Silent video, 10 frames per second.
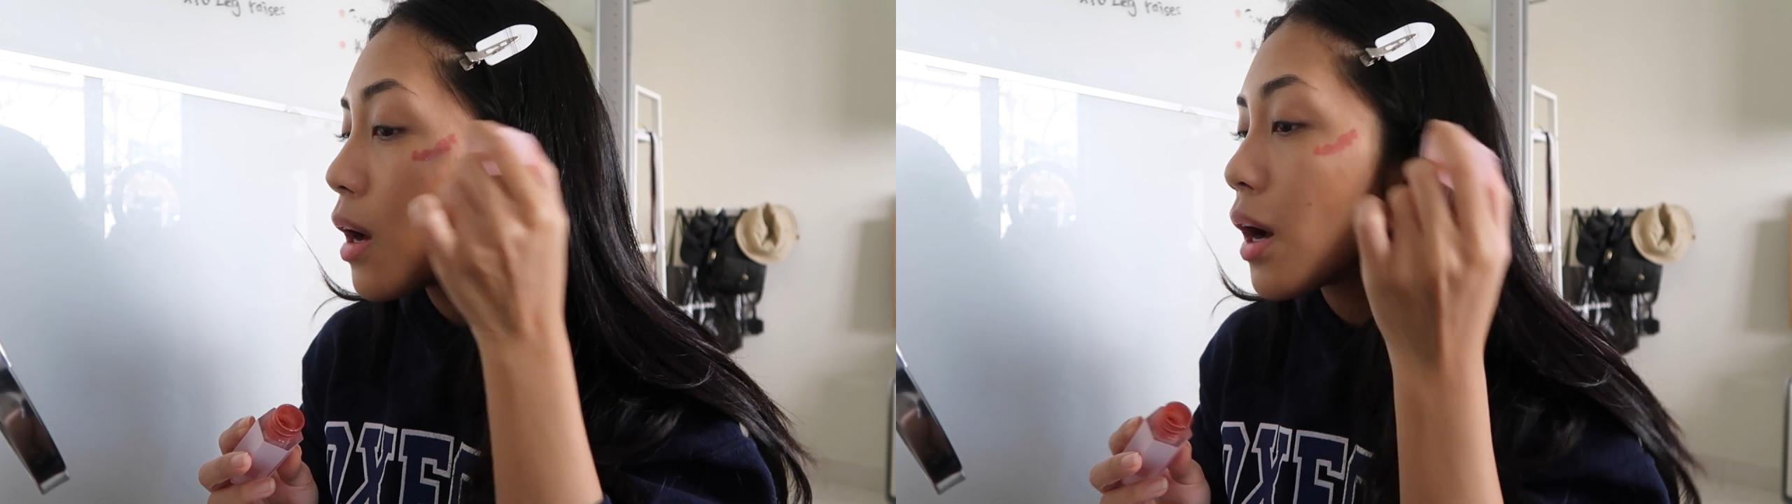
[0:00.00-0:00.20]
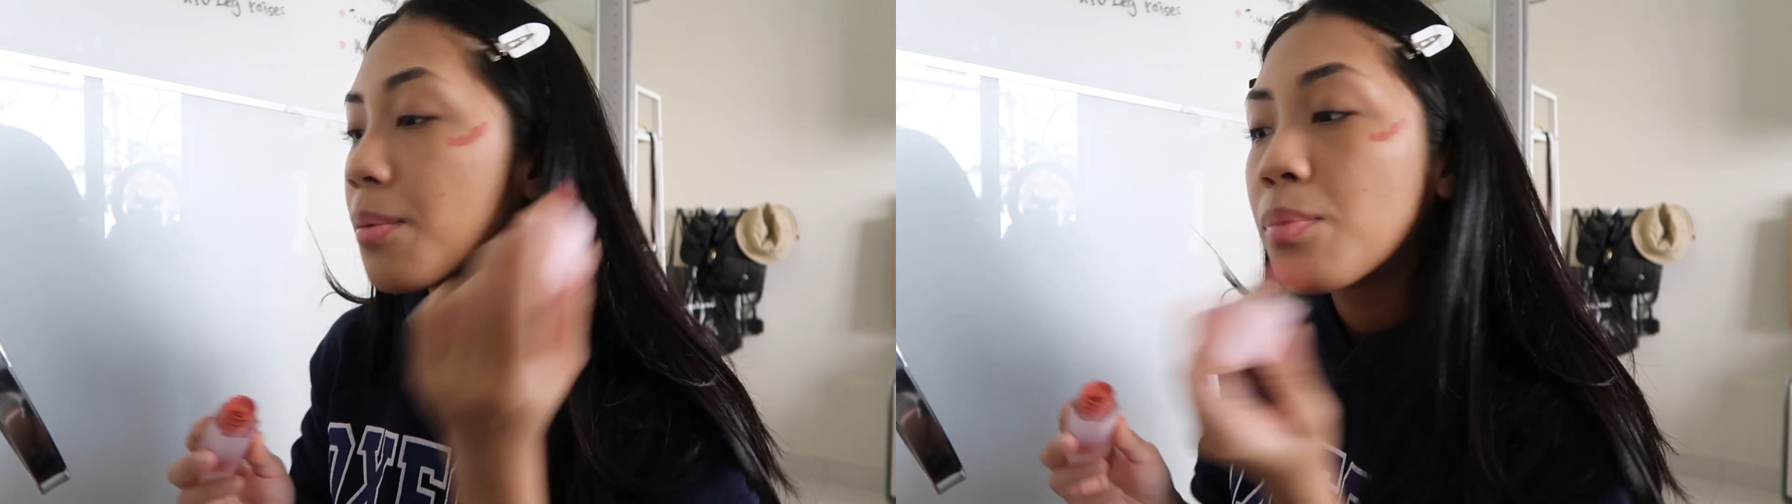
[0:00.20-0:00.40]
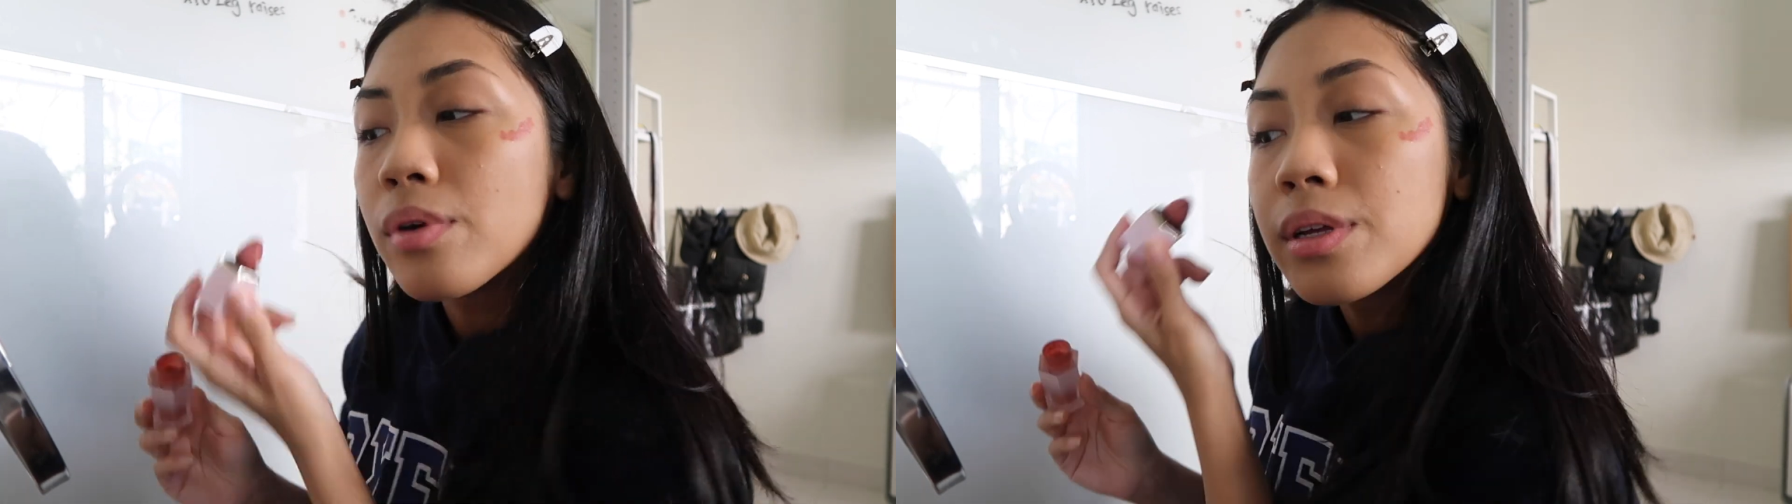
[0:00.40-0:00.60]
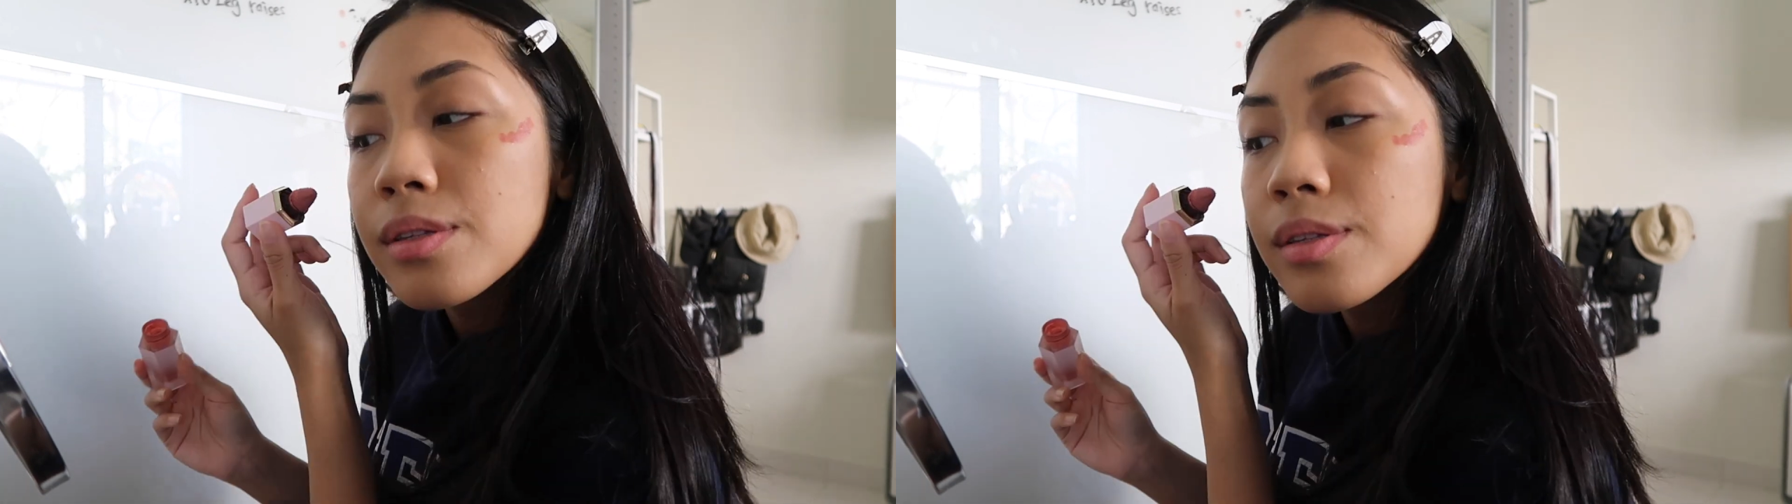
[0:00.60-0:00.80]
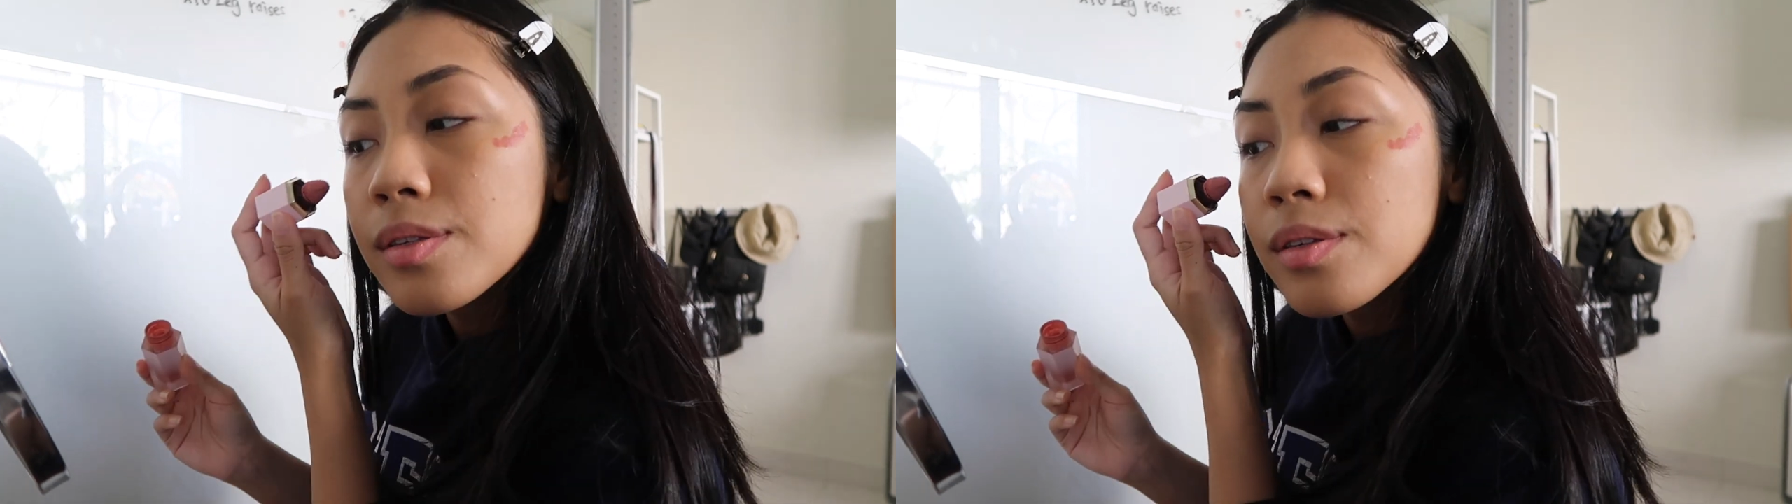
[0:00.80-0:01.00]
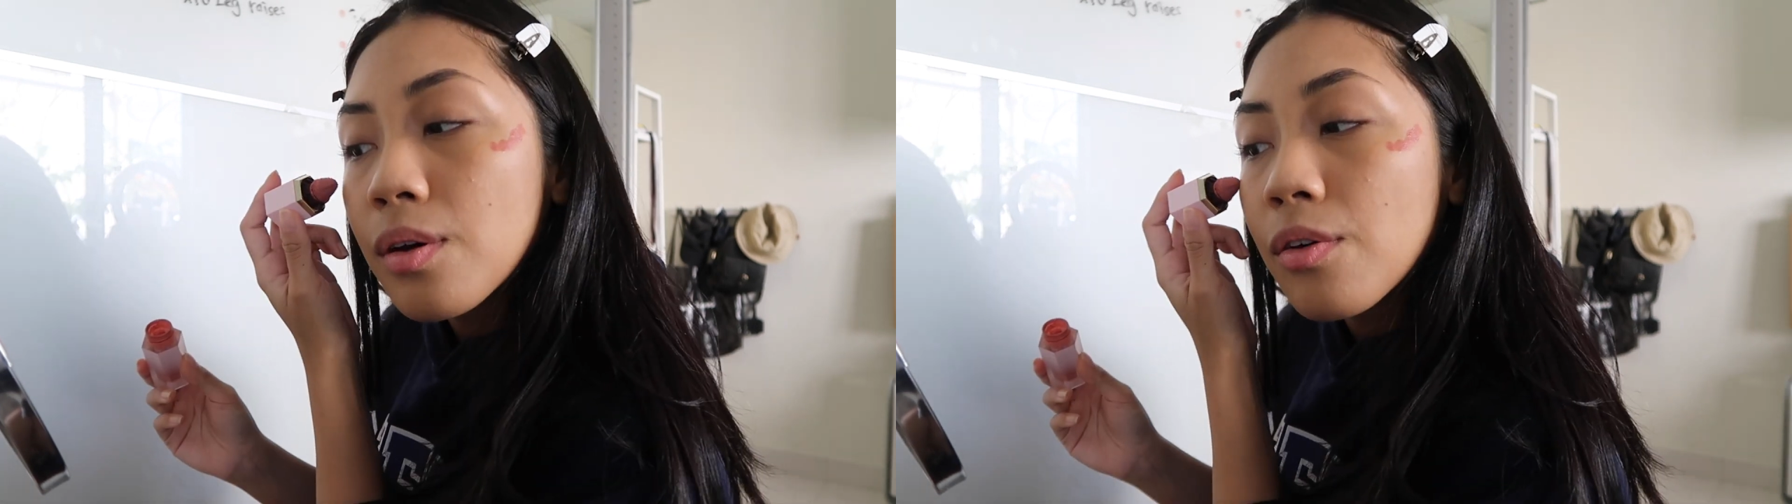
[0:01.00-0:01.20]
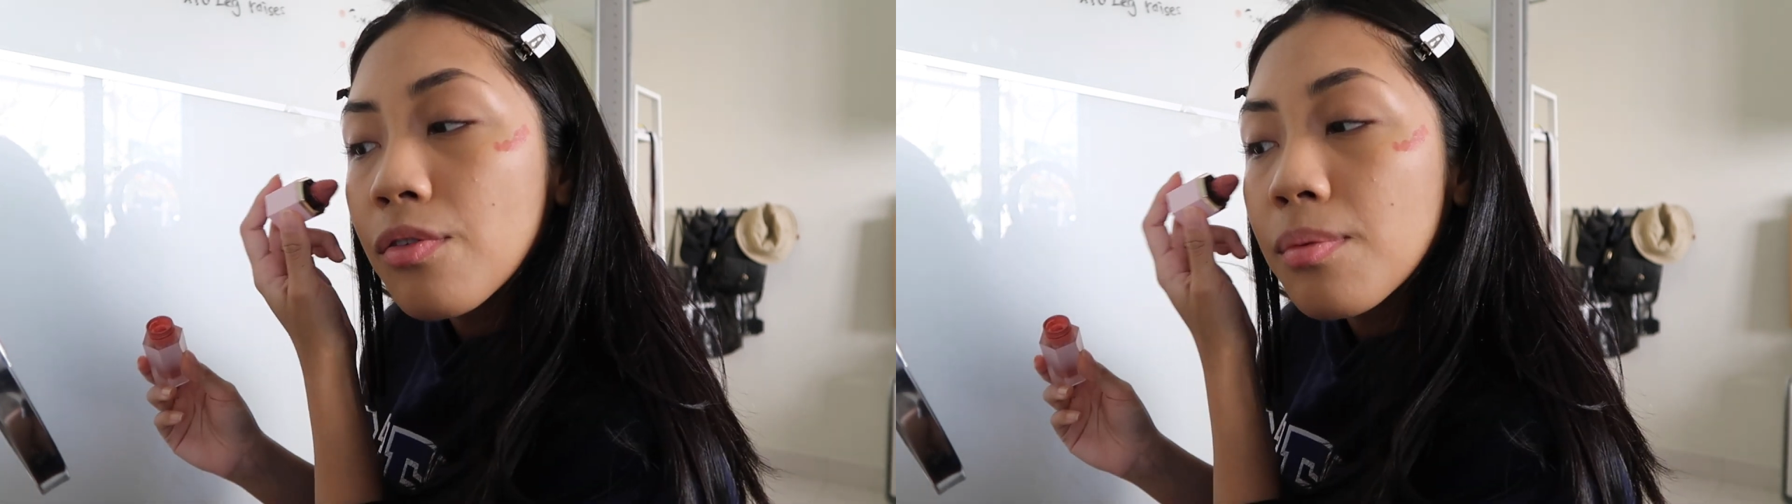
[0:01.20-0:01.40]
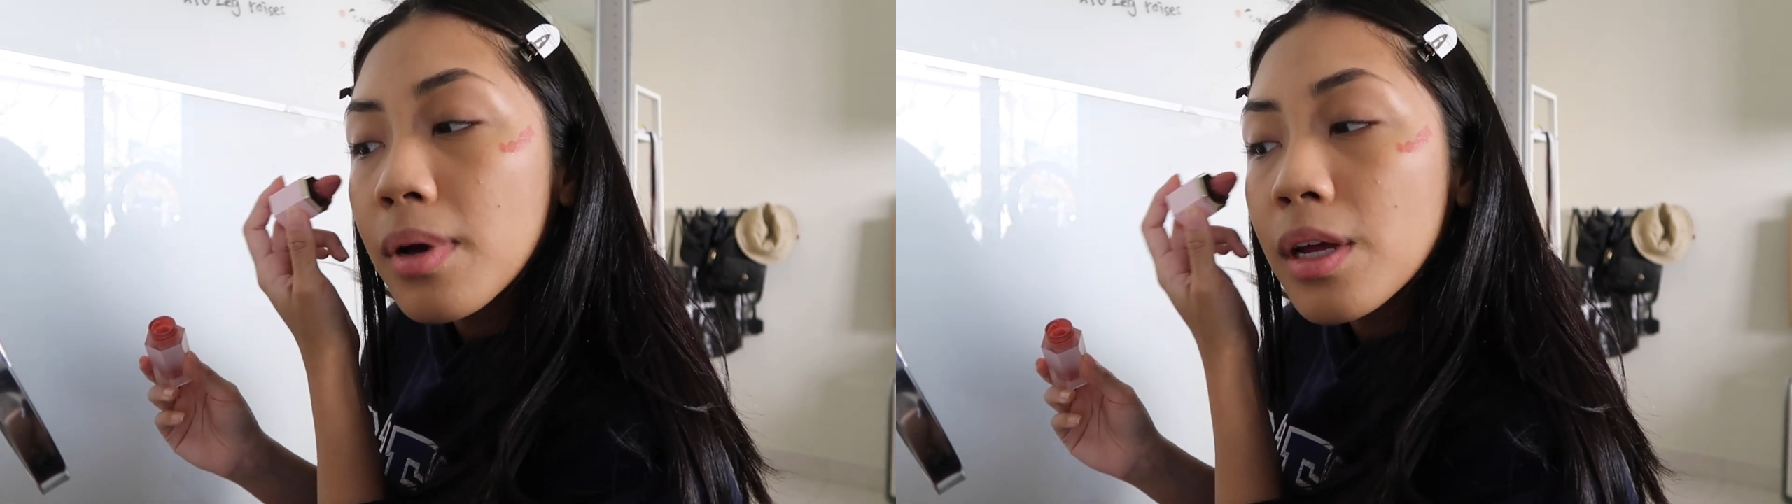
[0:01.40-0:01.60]
high points
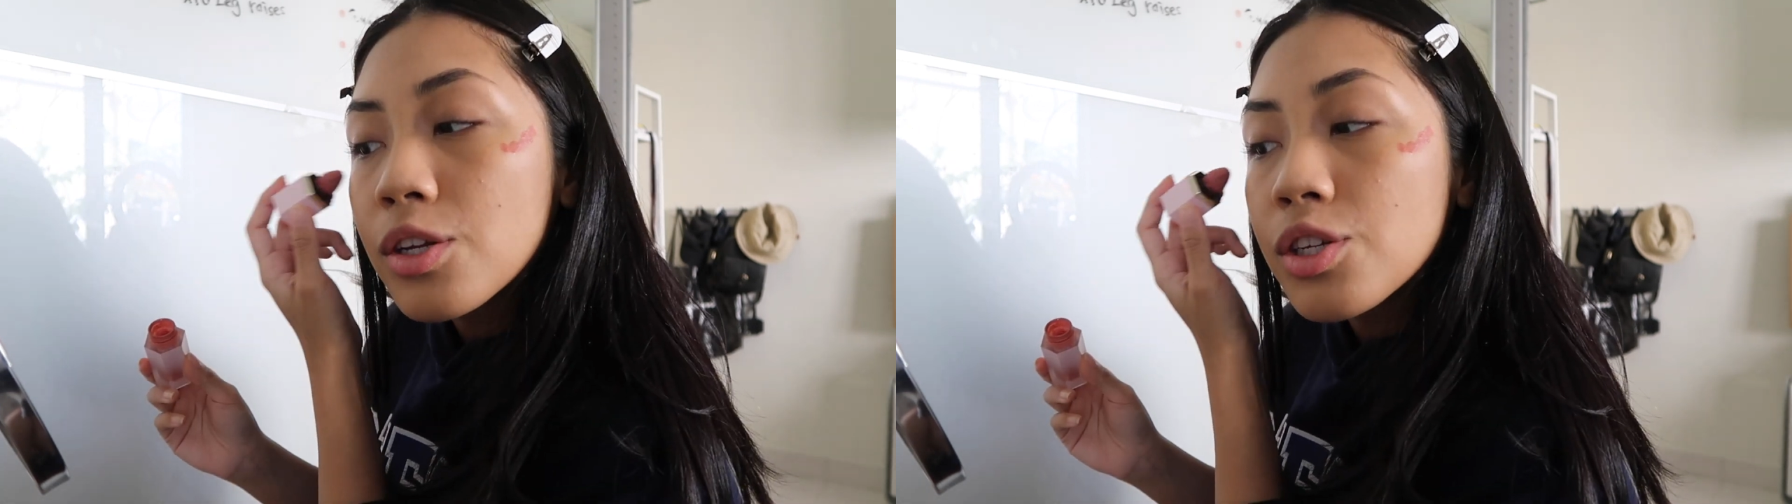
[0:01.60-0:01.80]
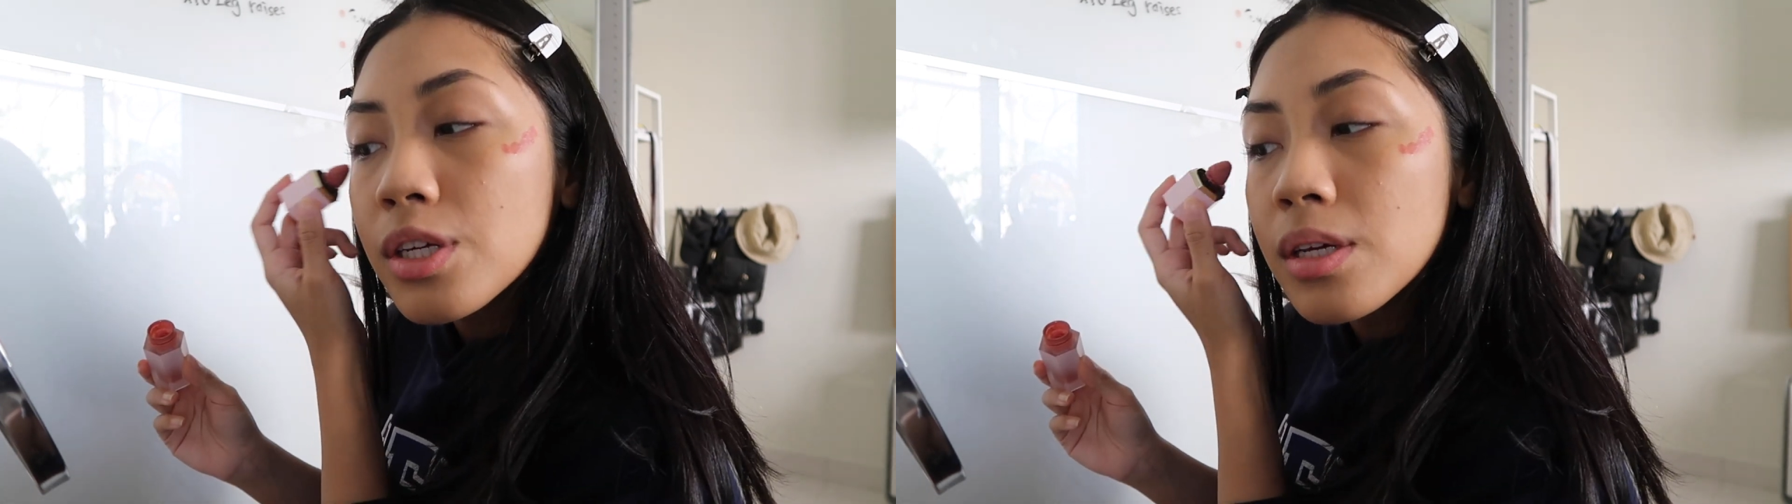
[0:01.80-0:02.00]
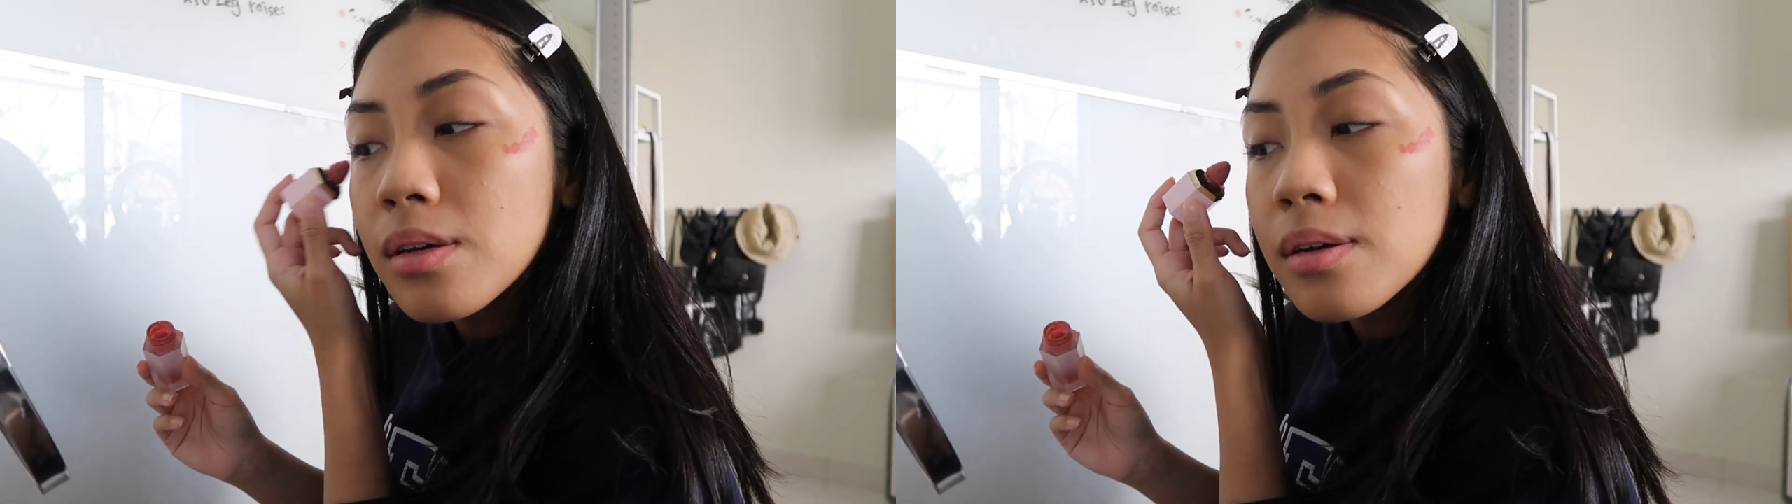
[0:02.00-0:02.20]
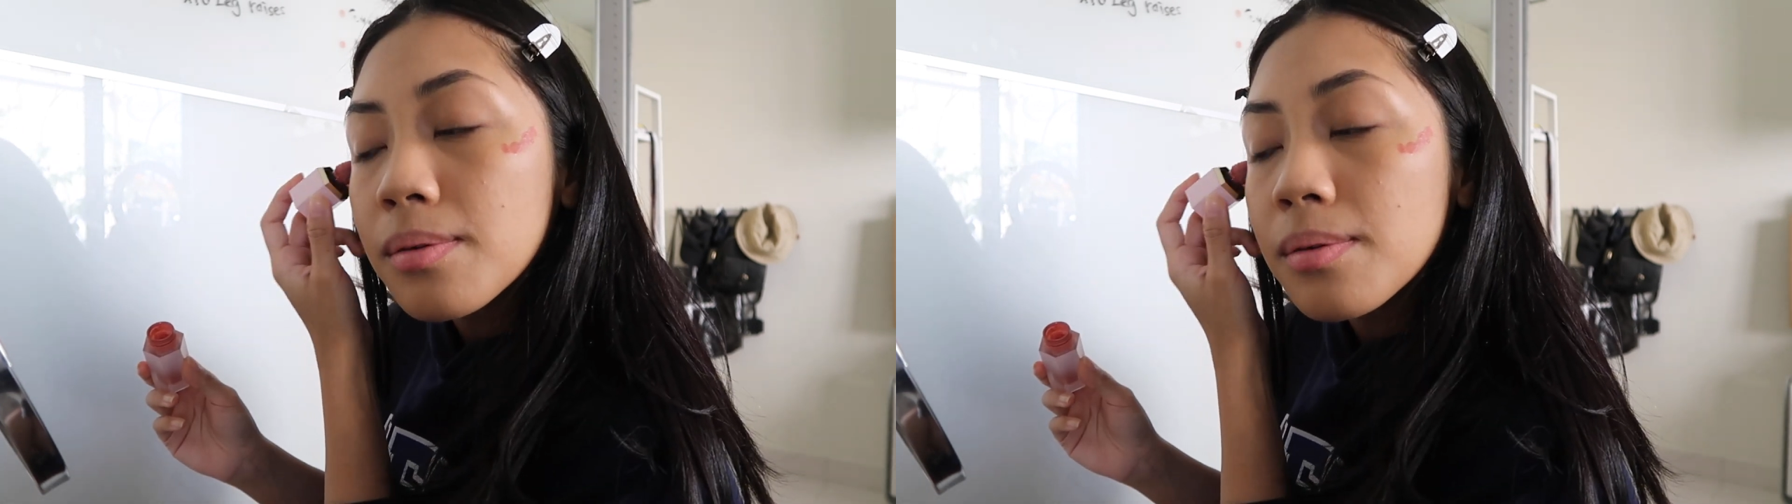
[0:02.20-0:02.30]
of my cheek.